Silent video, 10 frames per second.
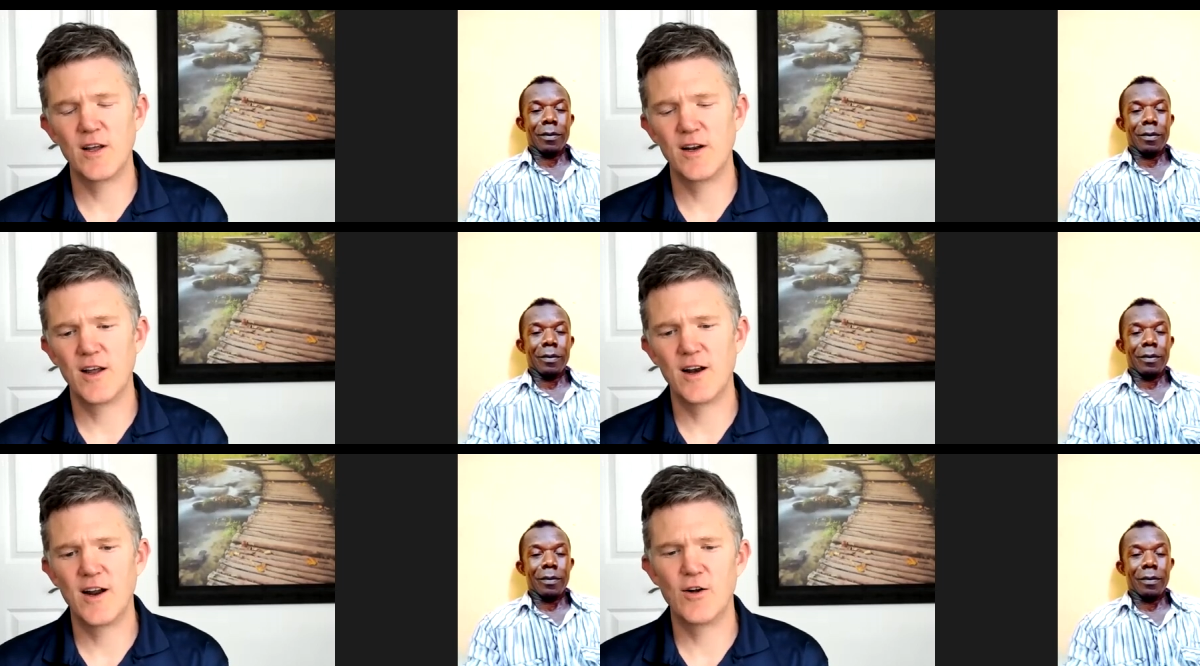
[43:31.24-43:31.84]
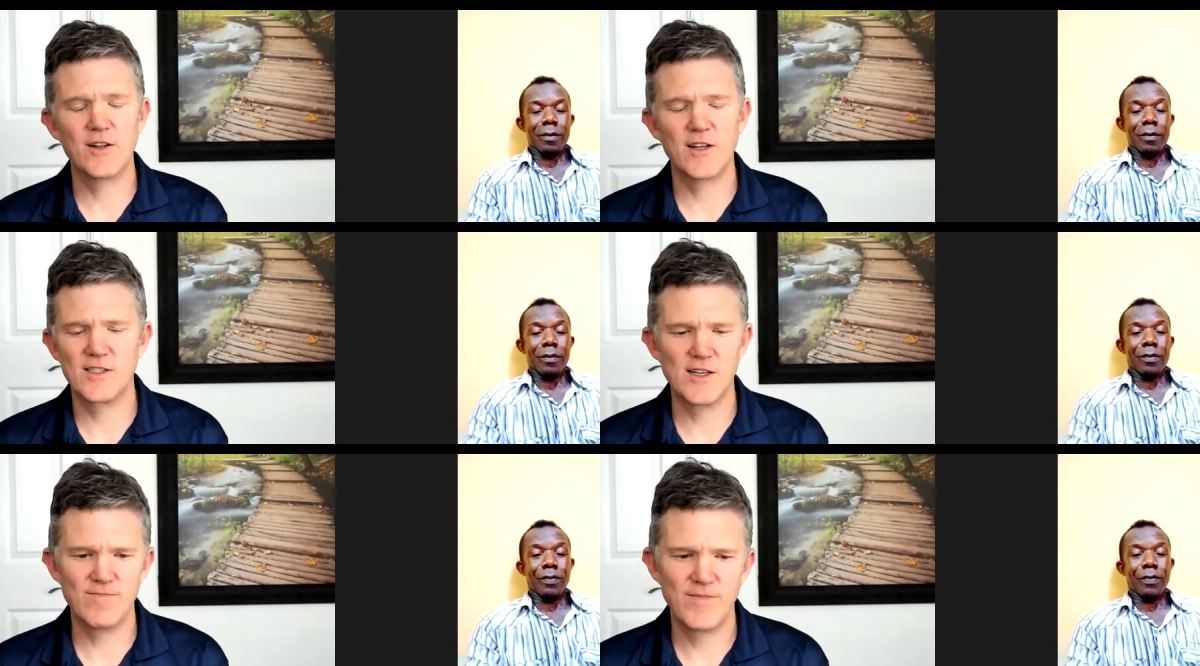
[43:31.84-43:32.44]
Speaker 1: And and I know it
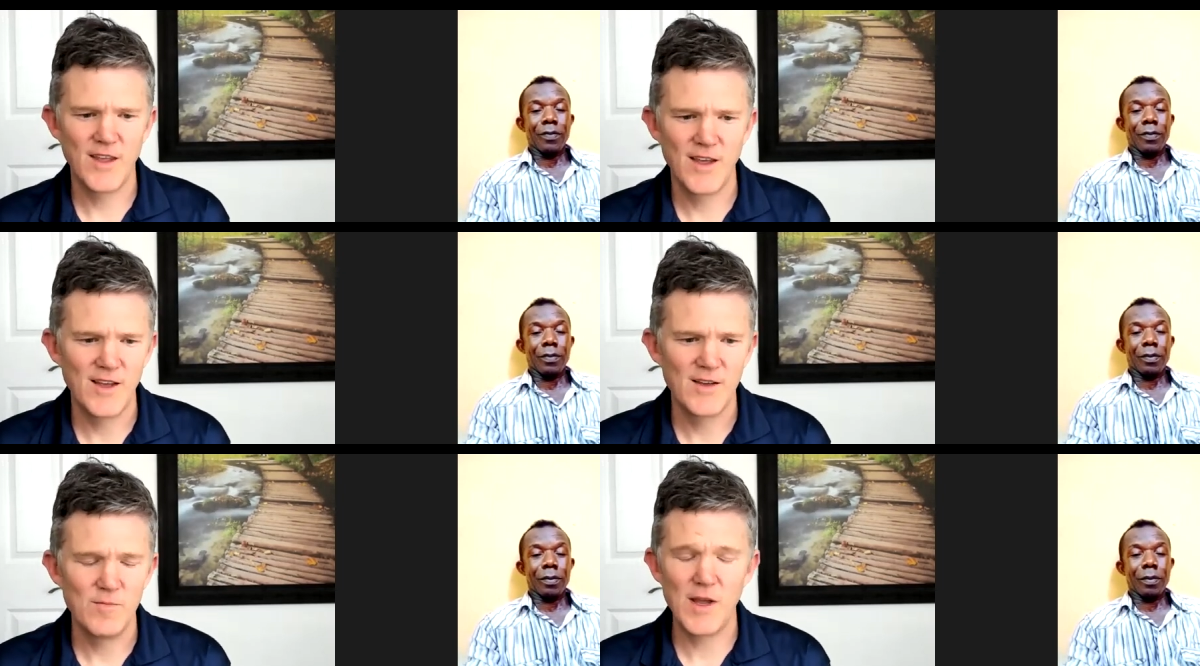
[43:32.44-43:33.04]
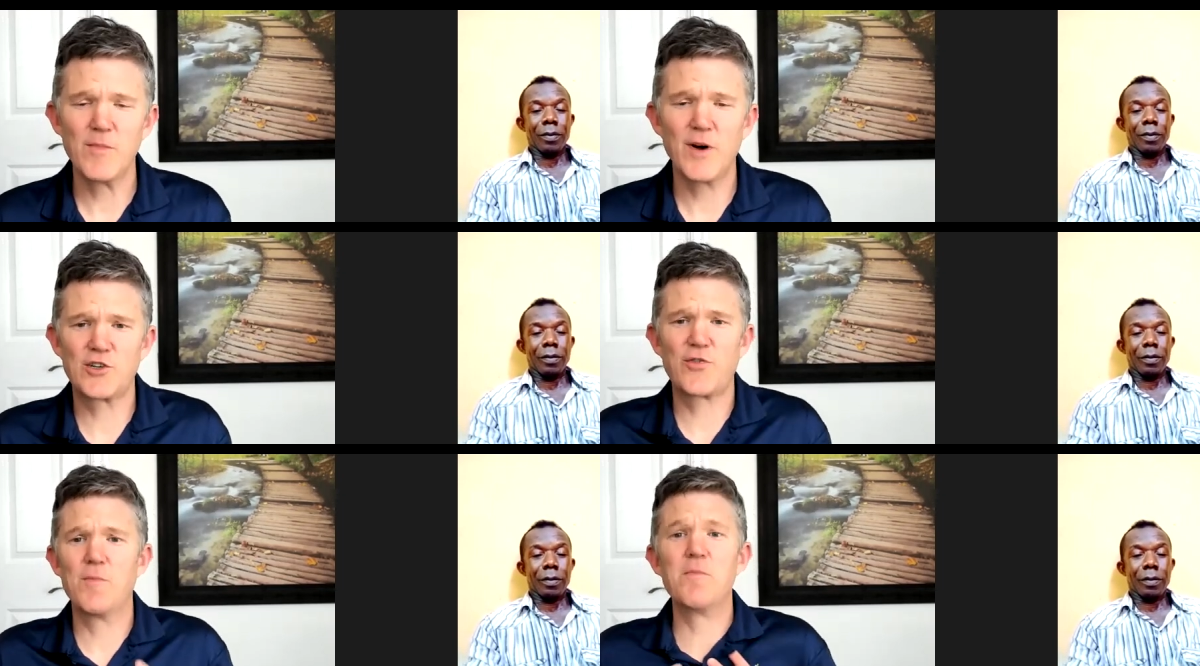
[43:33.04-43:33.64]
doesn't mean
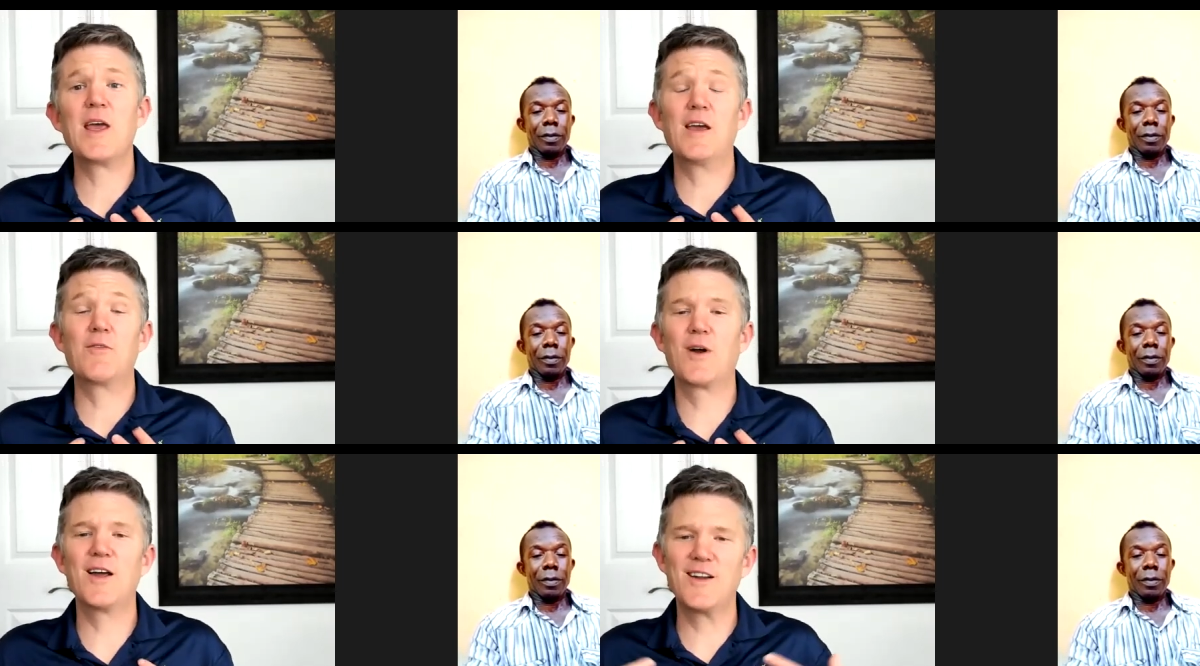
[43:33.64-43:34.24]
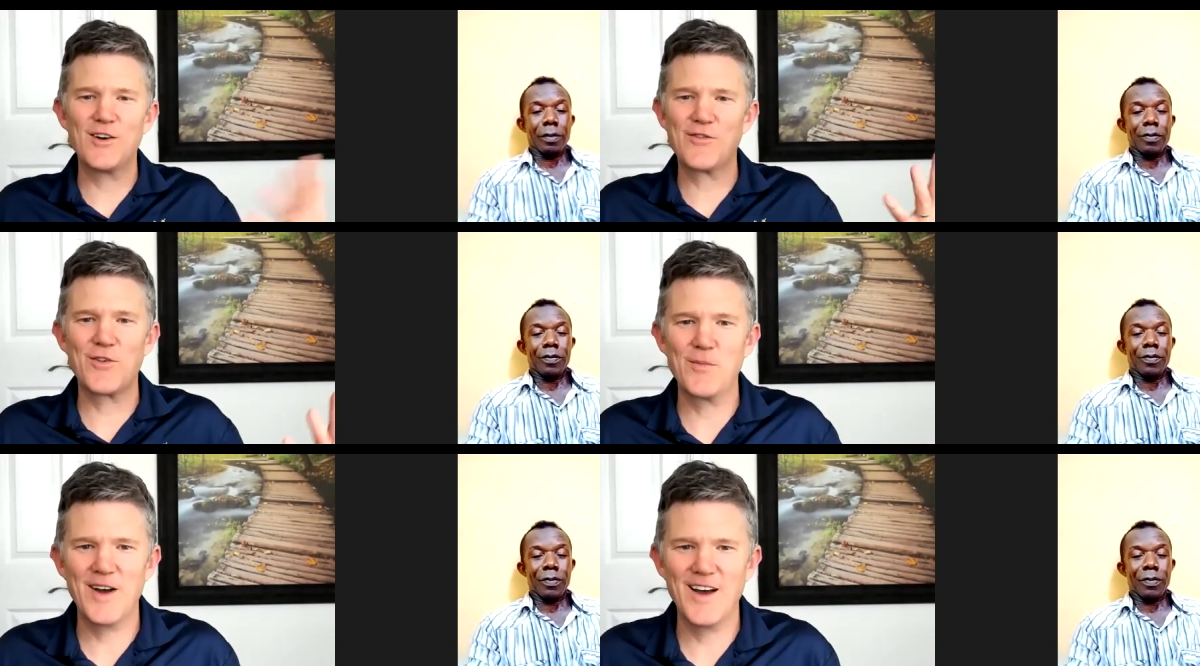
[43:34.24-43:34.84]
much from me, right? You know,
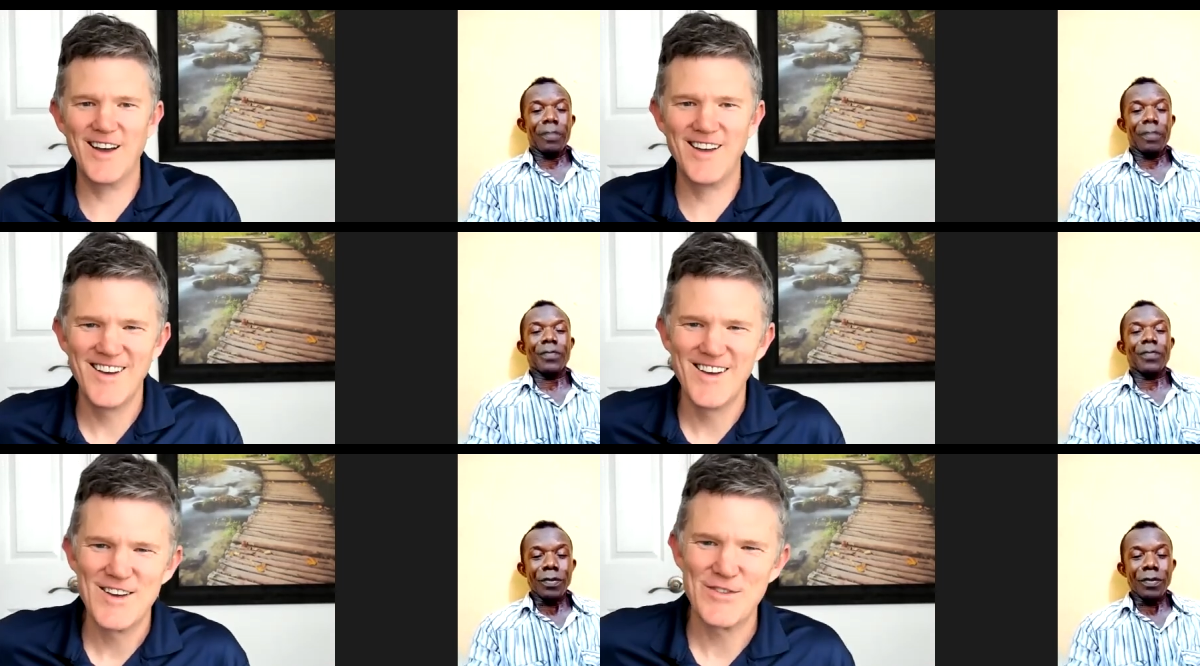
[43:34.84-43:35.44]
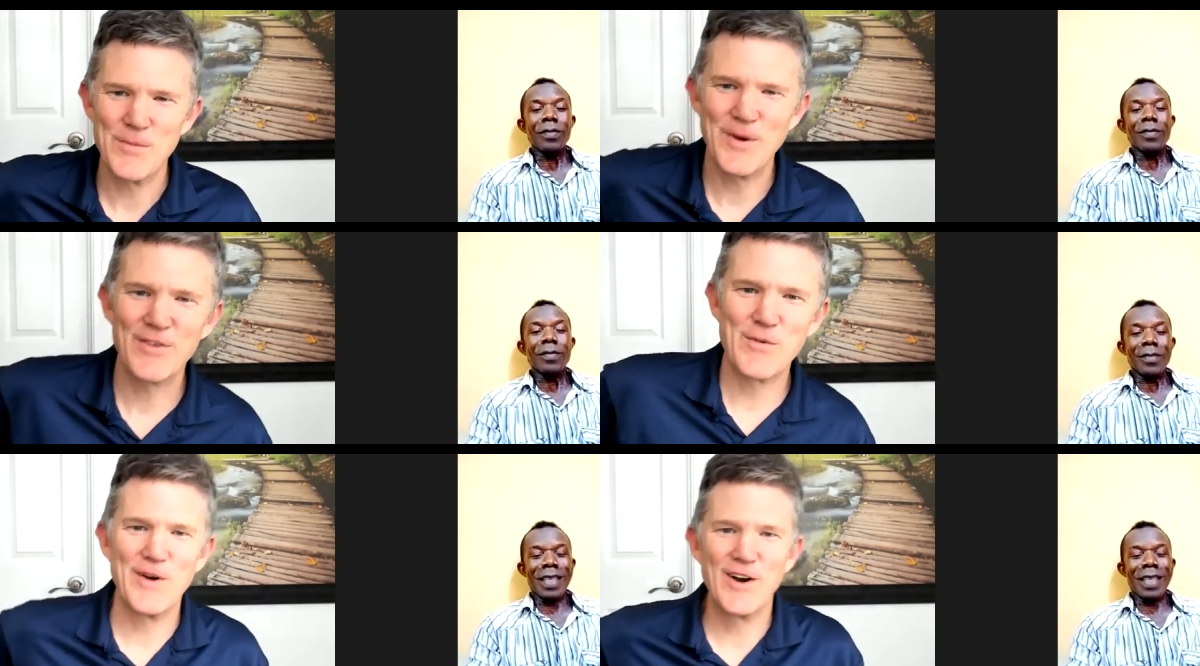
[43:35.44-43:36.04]
from uh, from
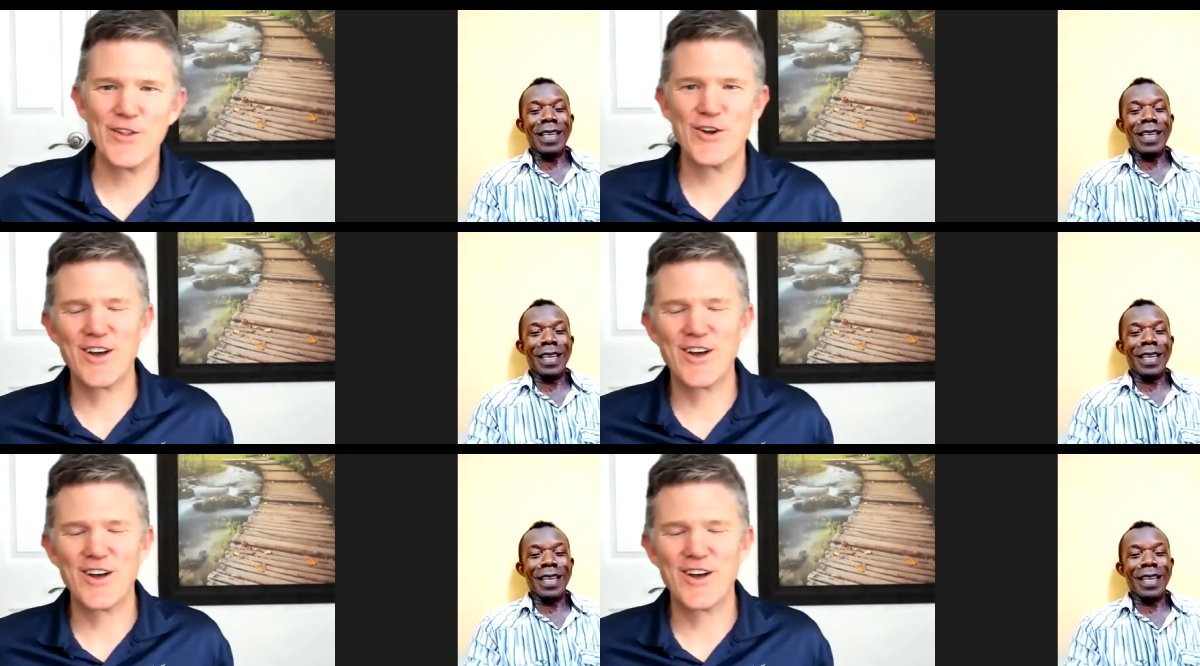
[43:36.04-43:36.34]
from another